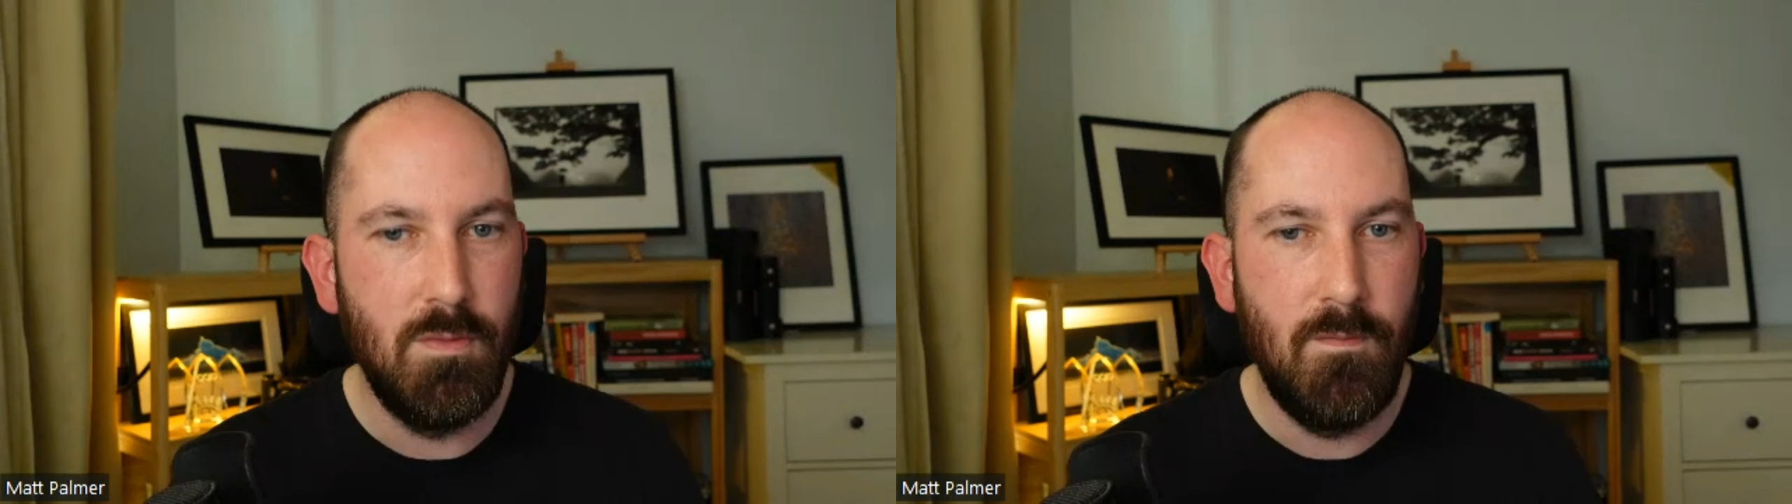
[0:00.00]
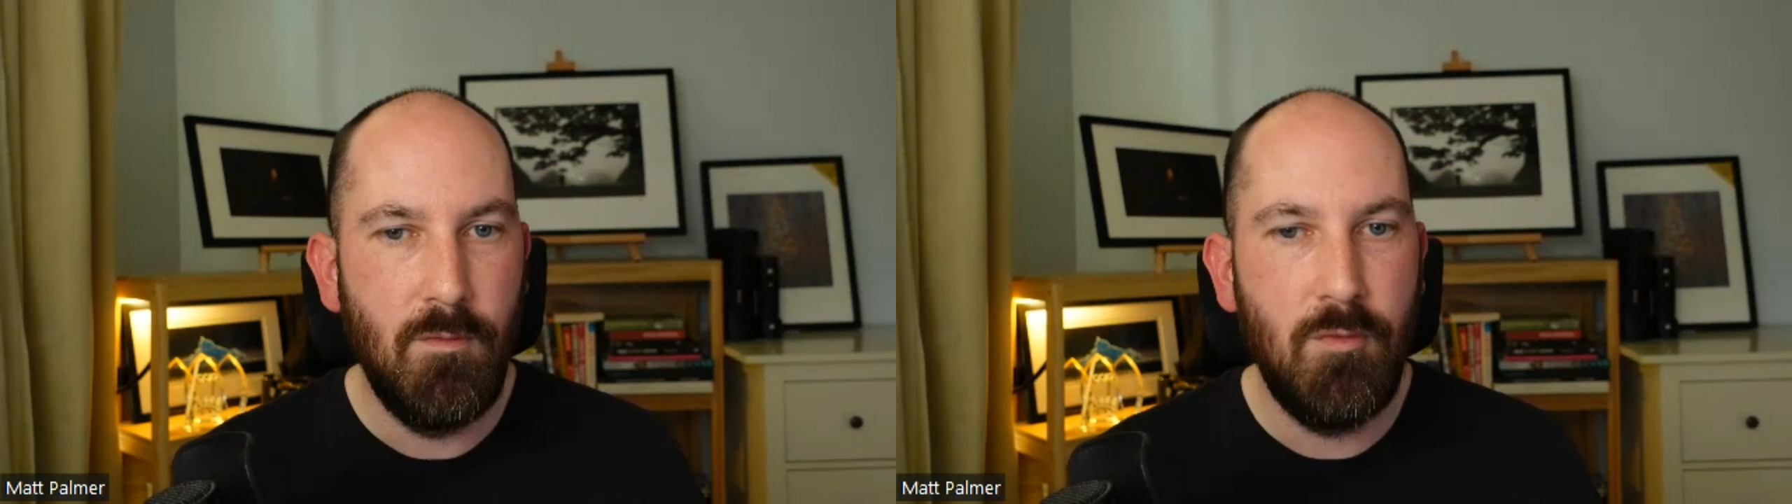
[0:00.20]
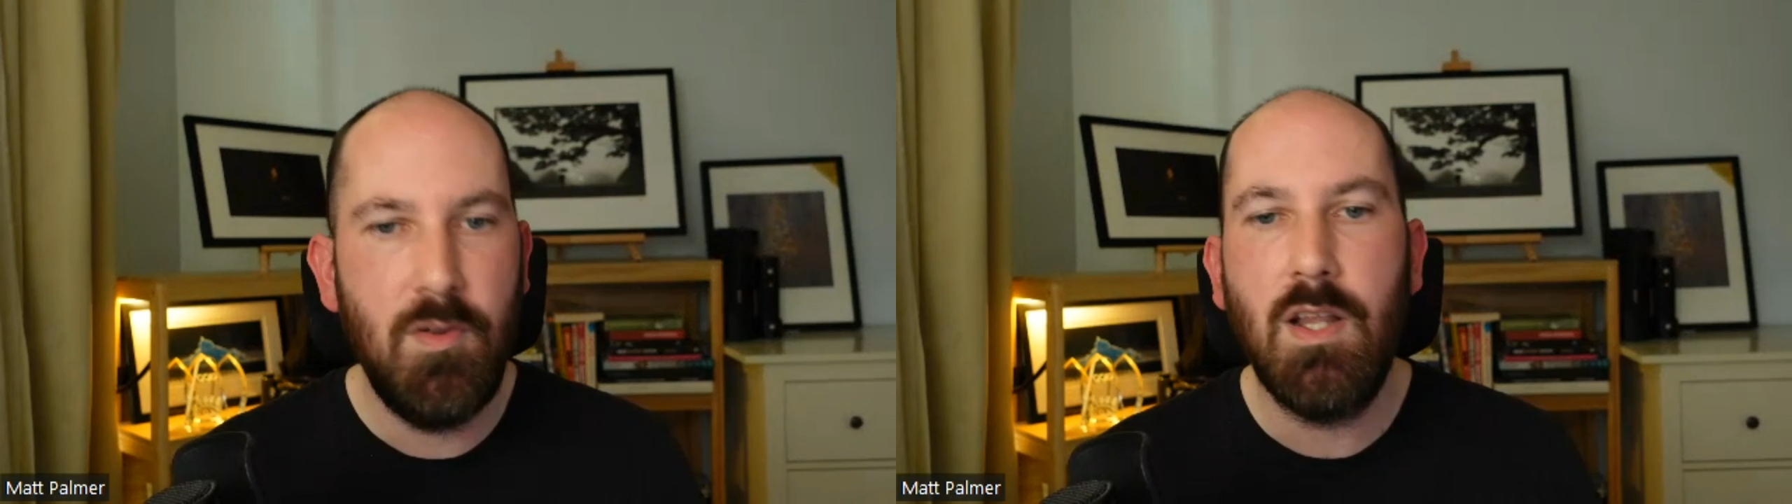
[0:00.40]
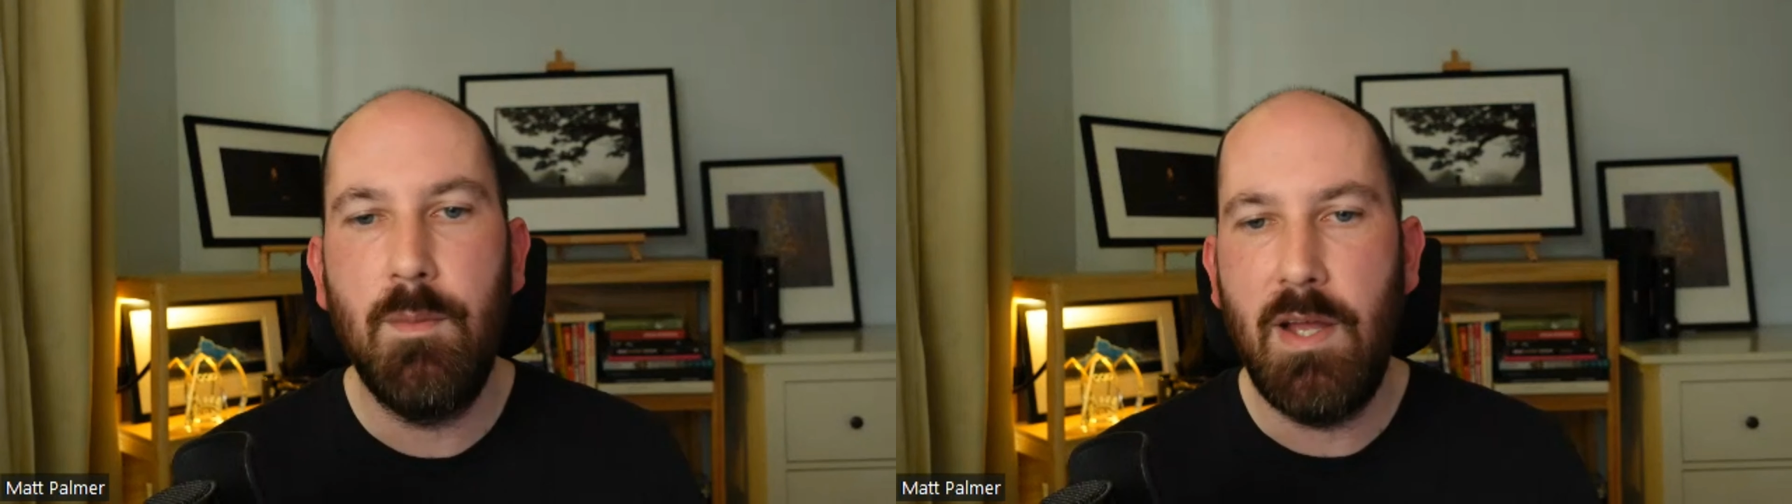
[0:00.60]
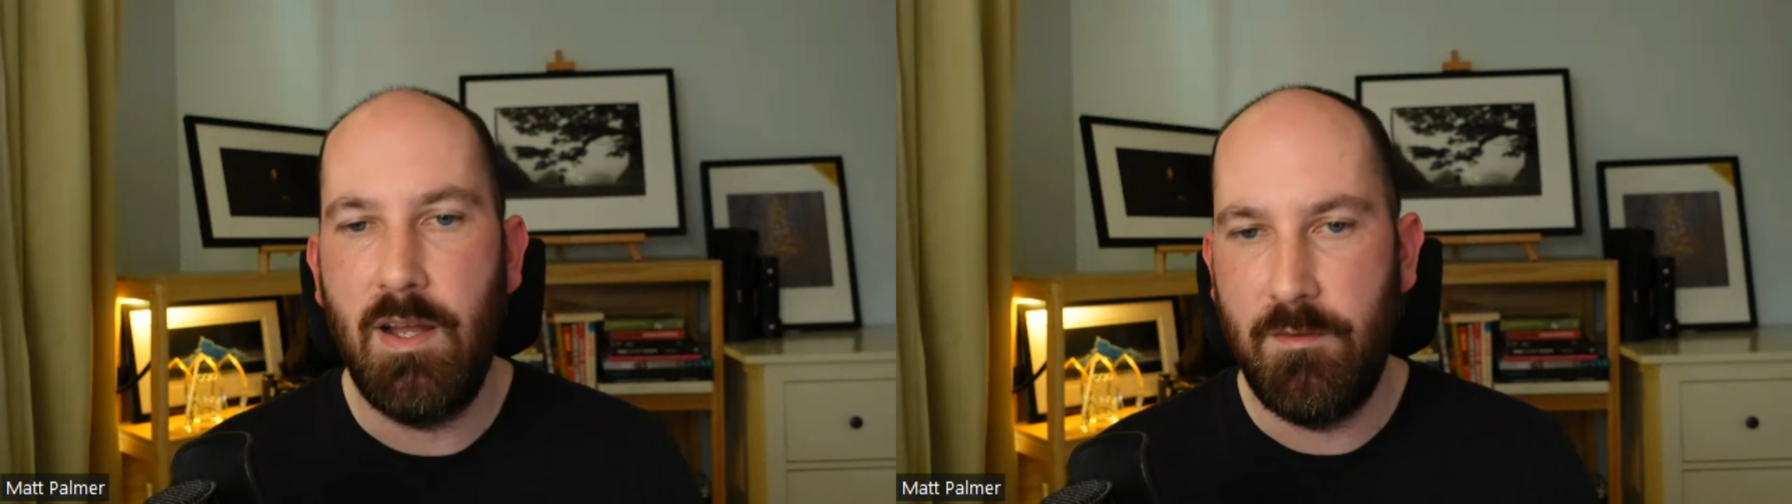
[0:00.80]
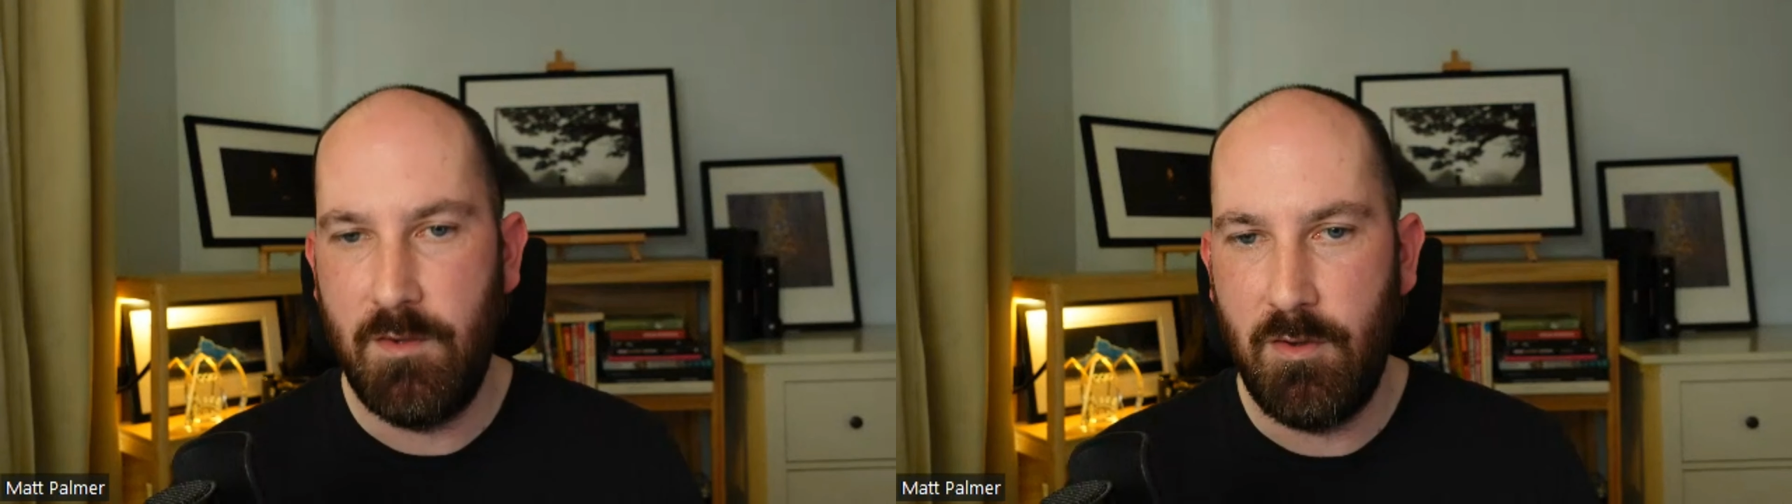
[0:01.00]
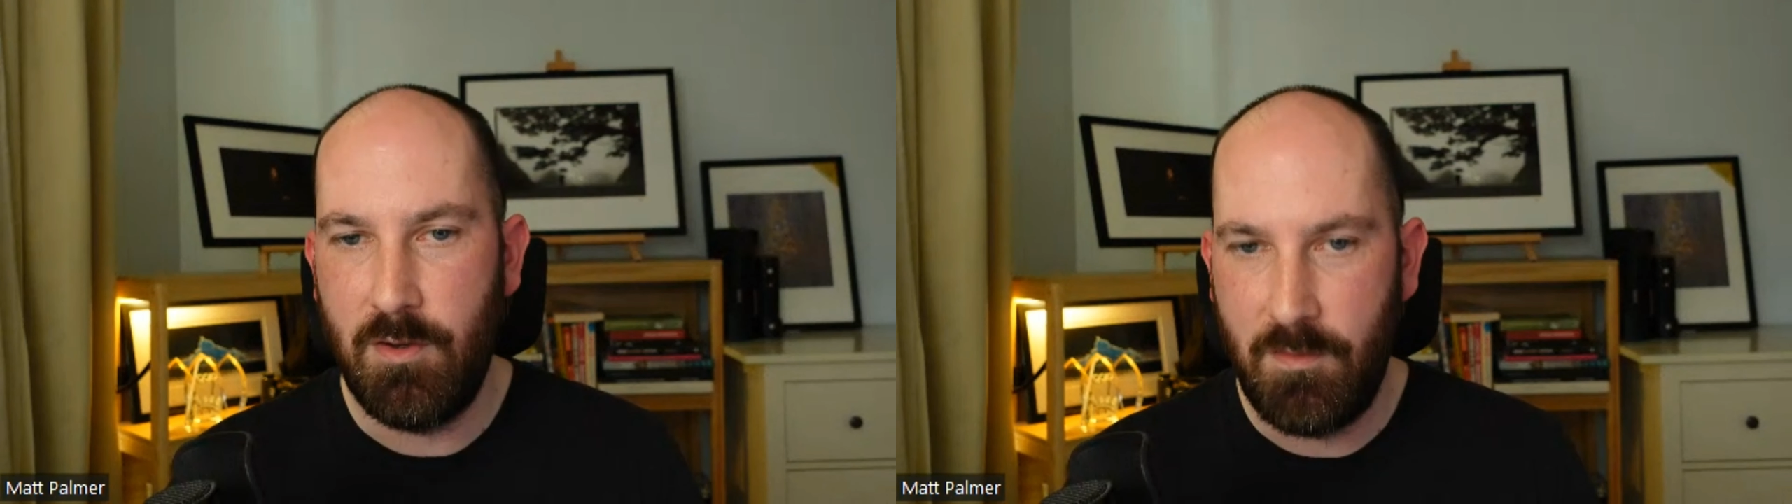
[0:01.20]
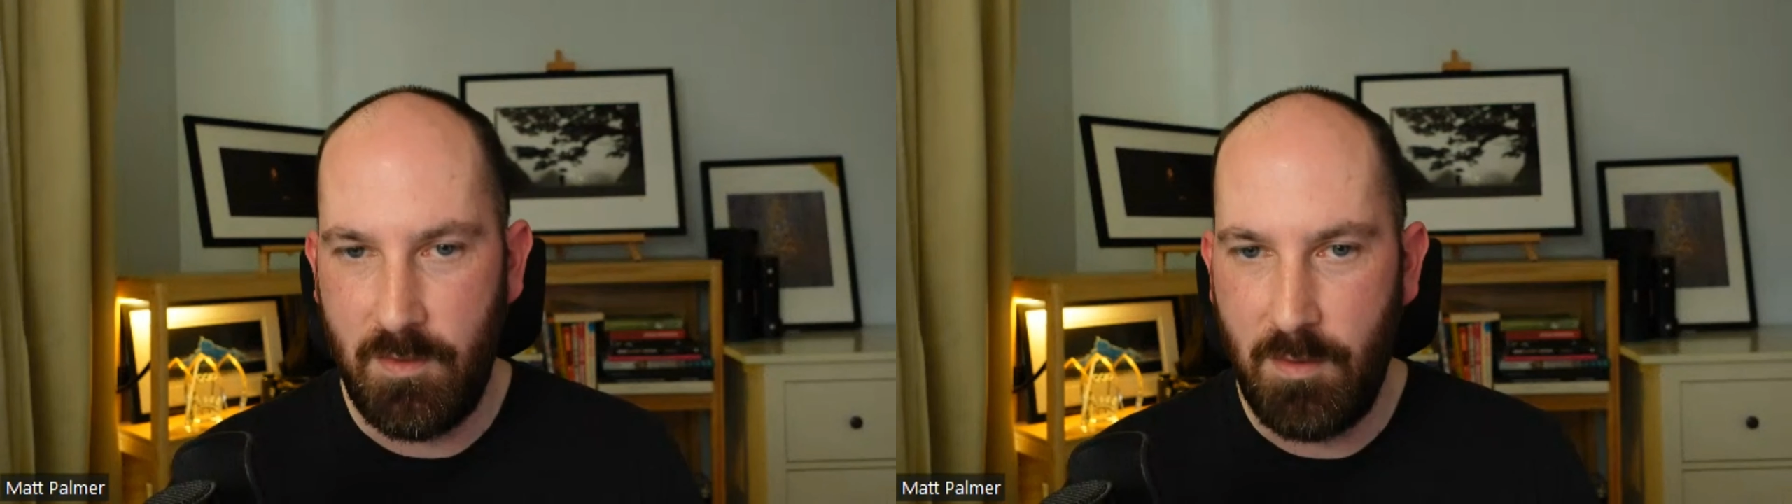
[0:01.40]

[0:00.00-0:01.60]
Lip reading: feel about a photographer